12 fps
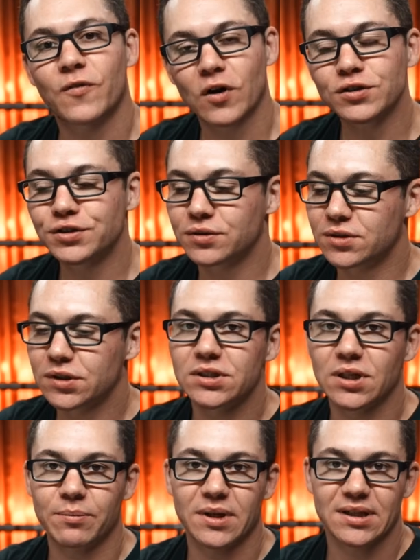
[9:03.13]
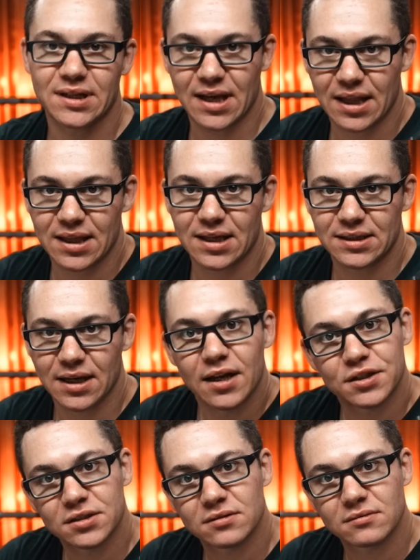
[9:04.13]
First, you do something to get the
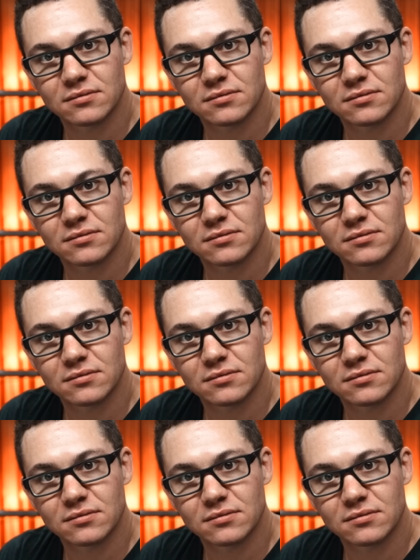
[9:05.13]
attention.